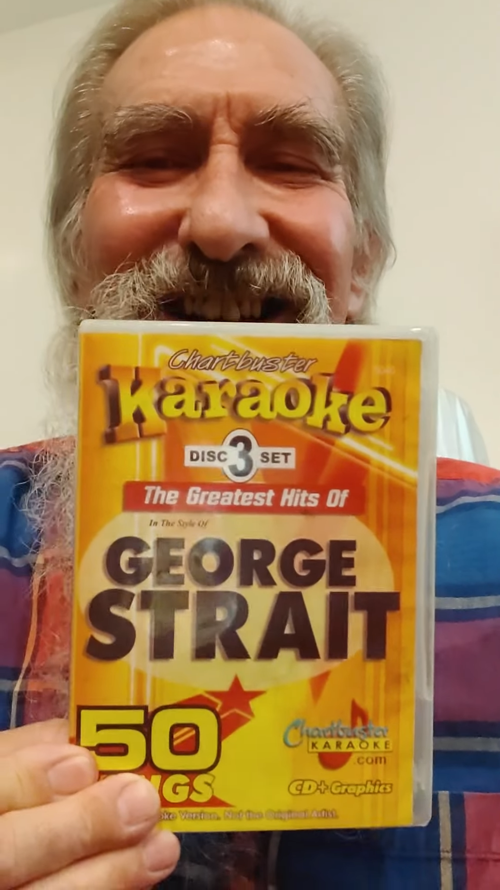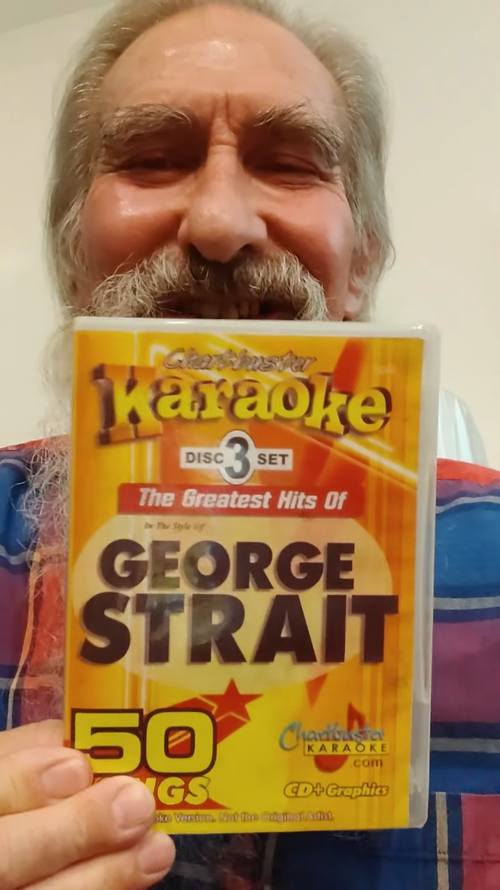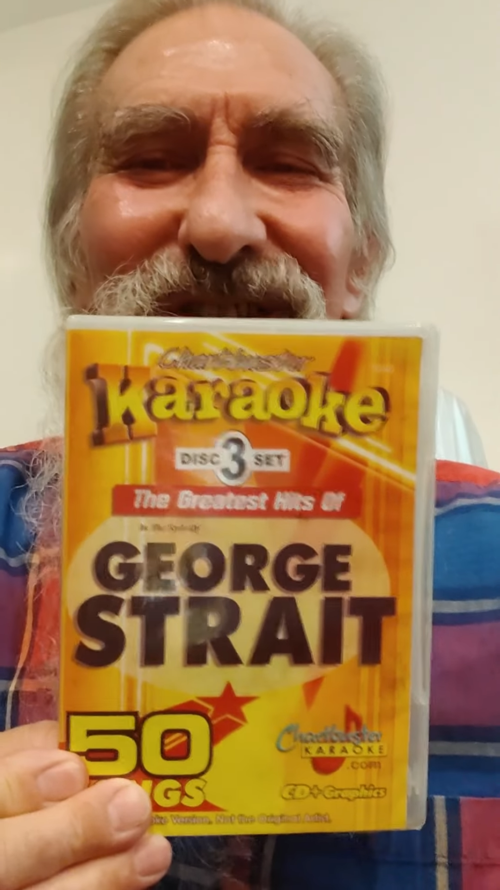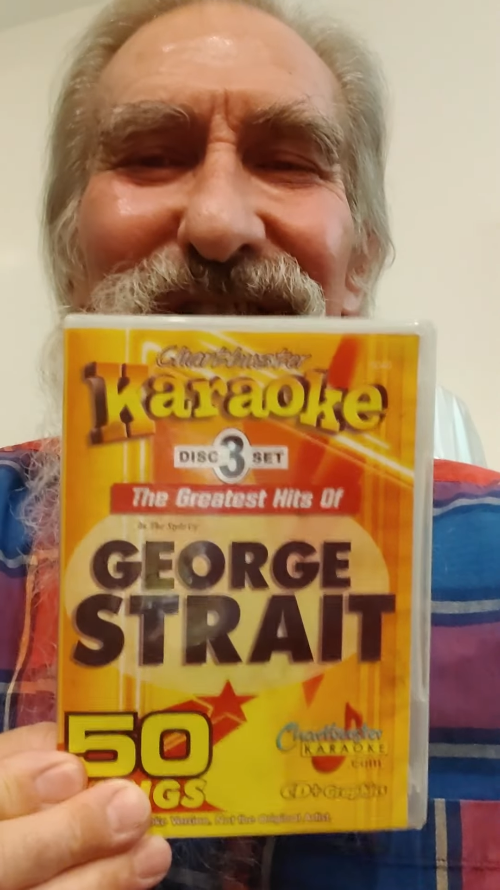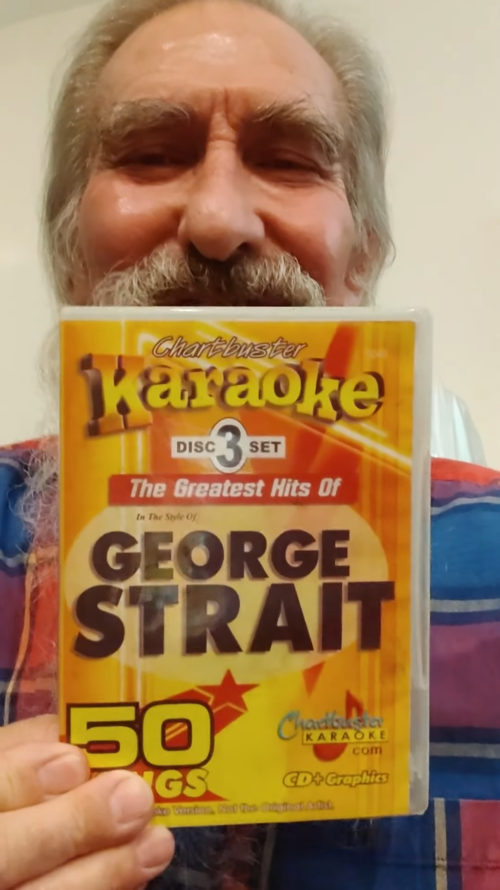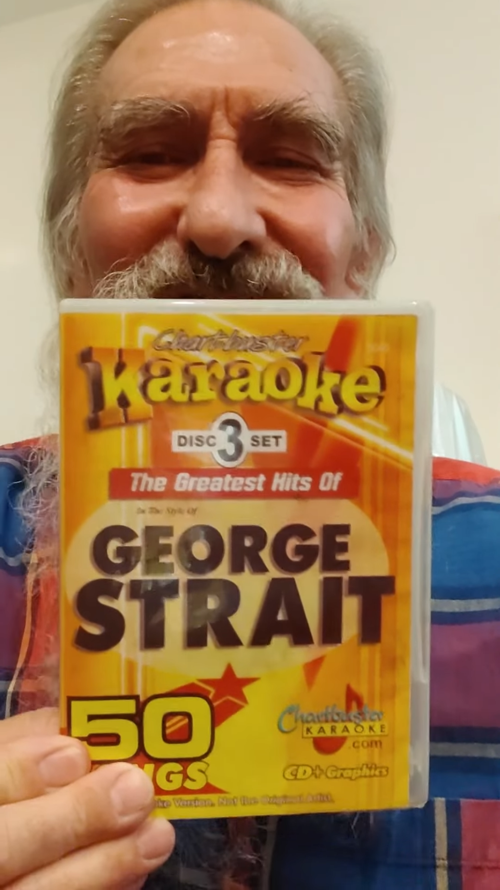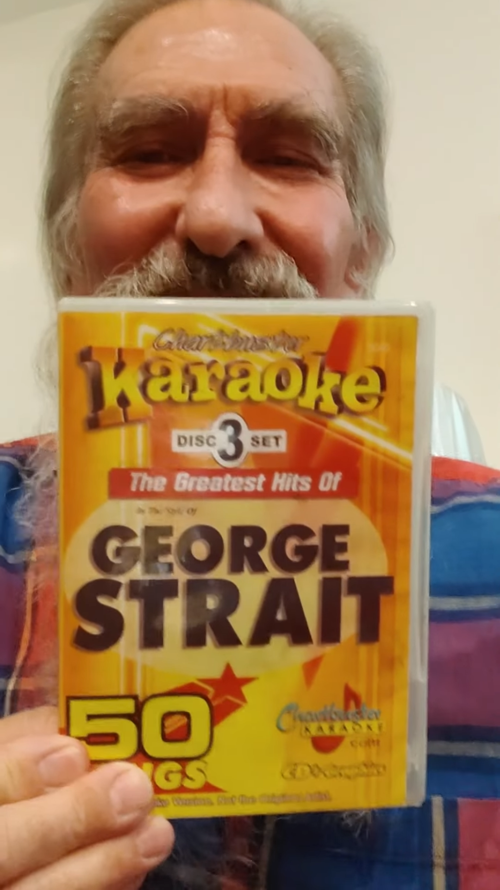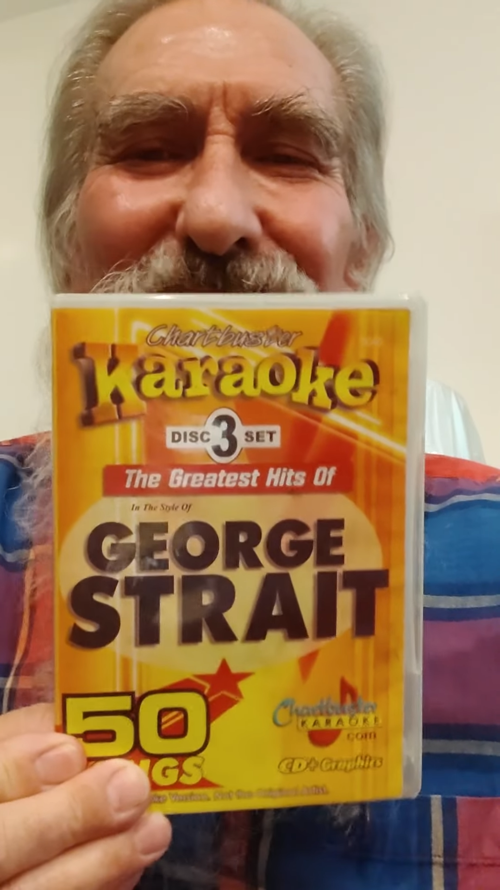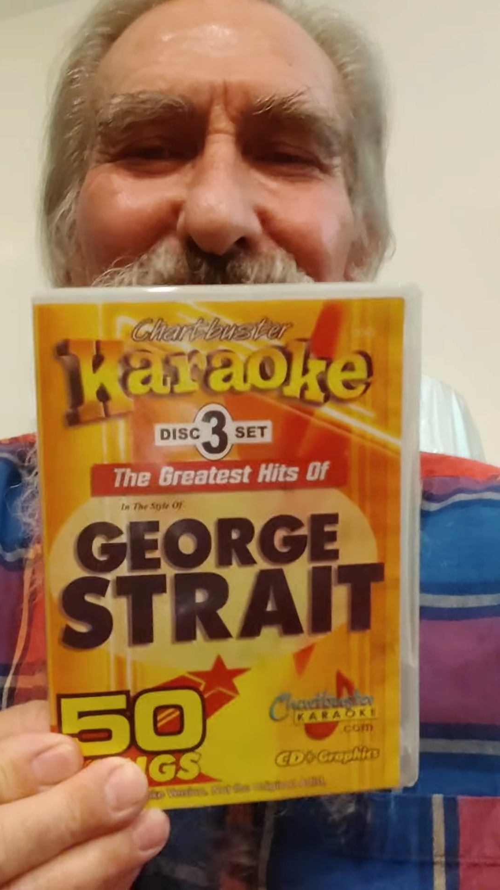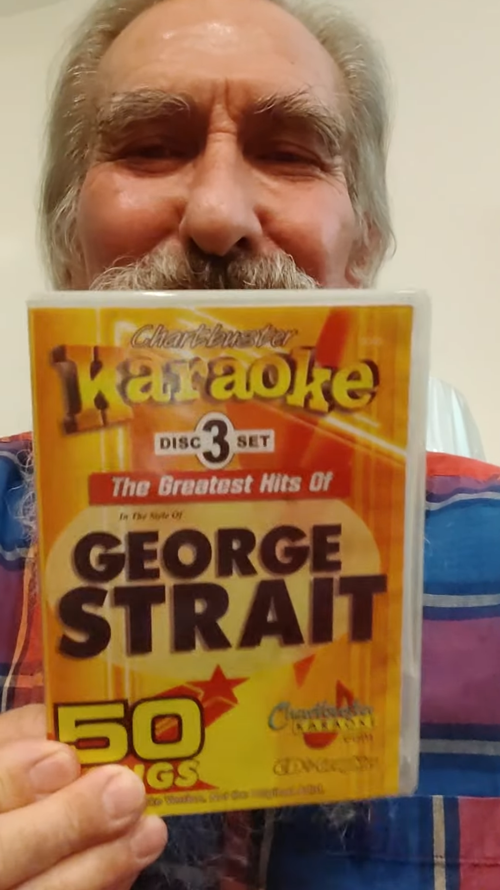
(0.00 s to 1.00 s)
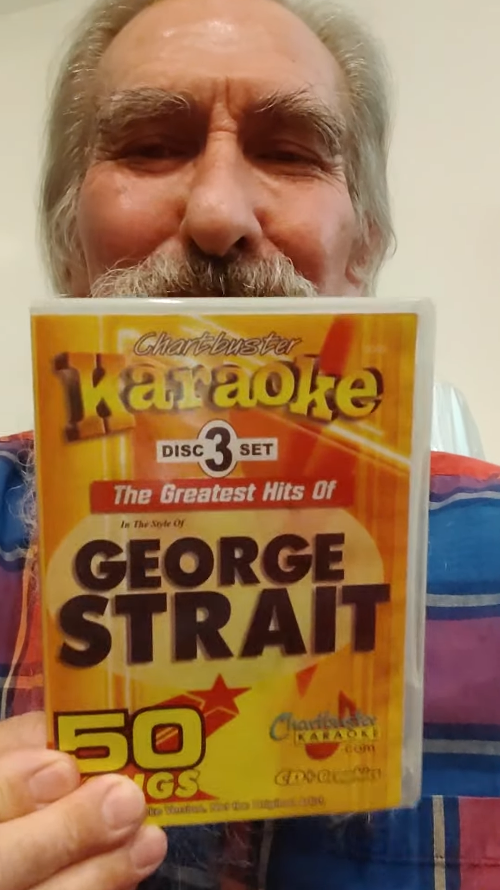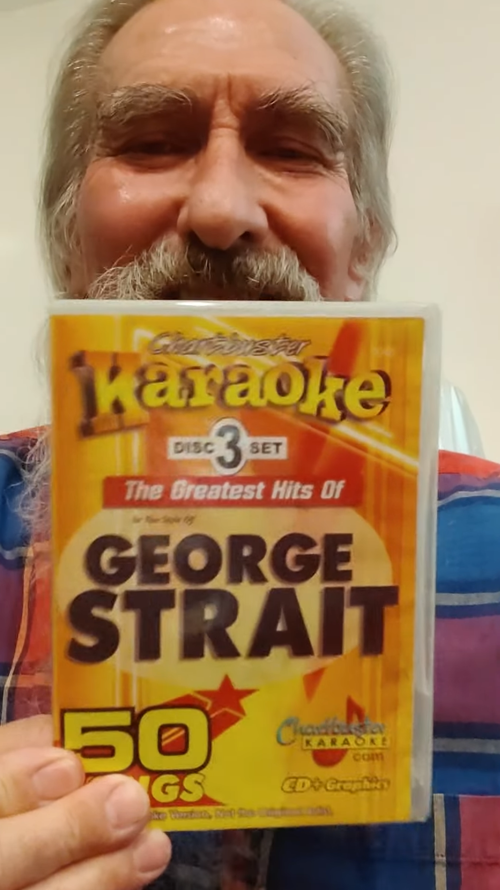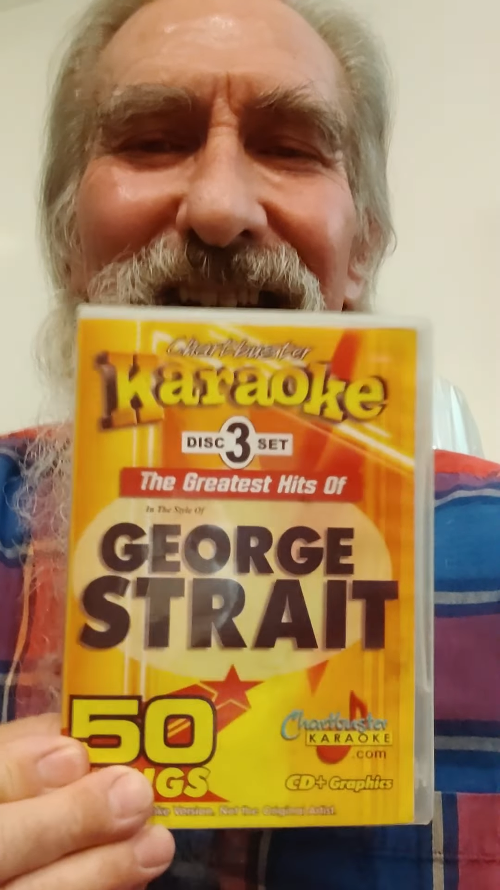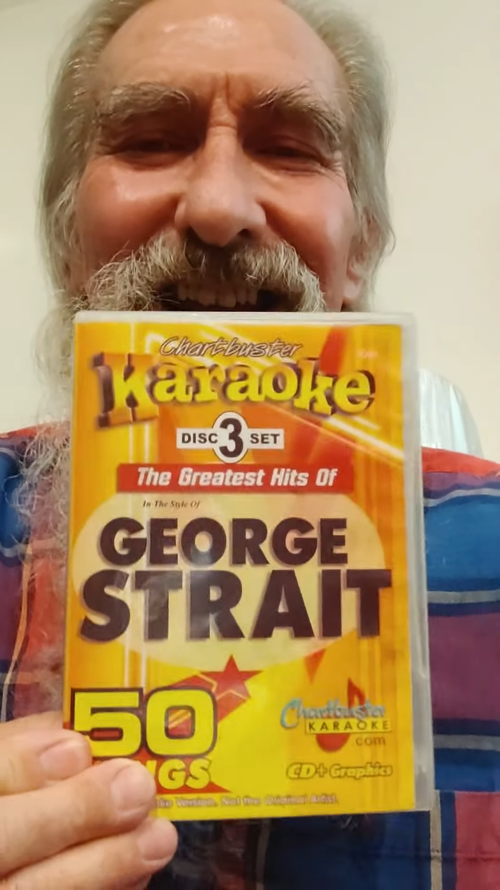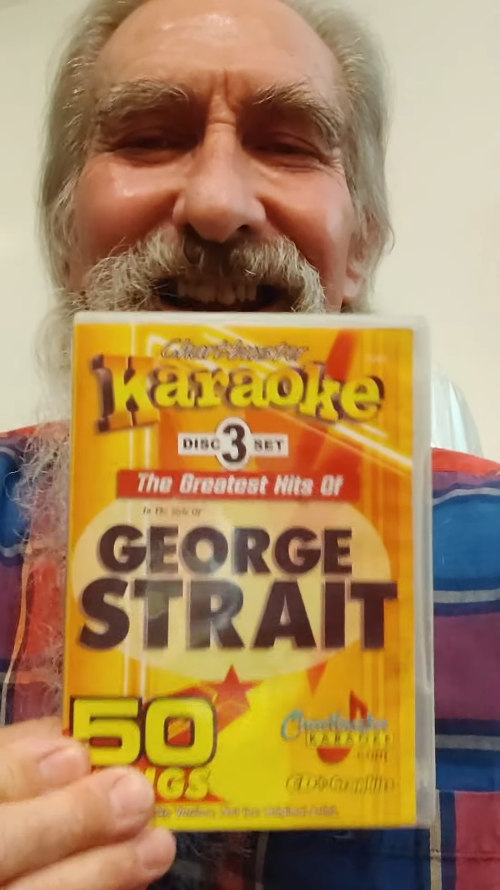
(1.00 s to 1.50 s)
If you can find this,
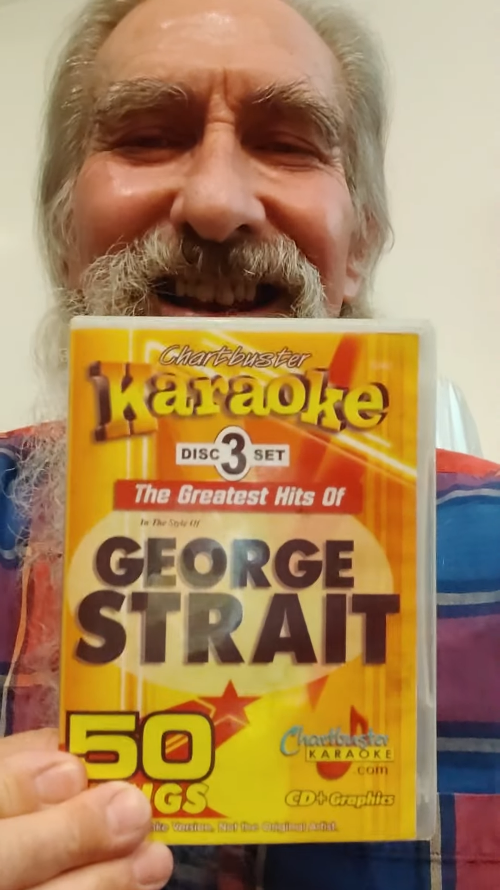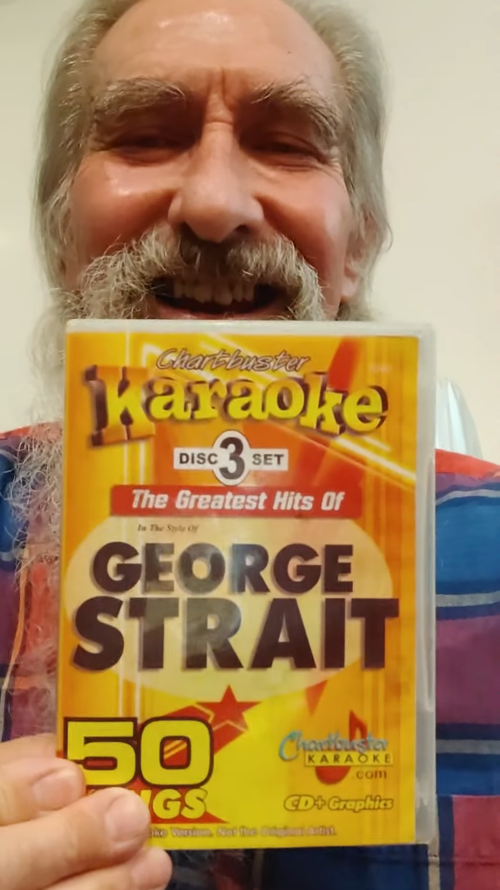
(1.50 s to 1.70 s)
buy it.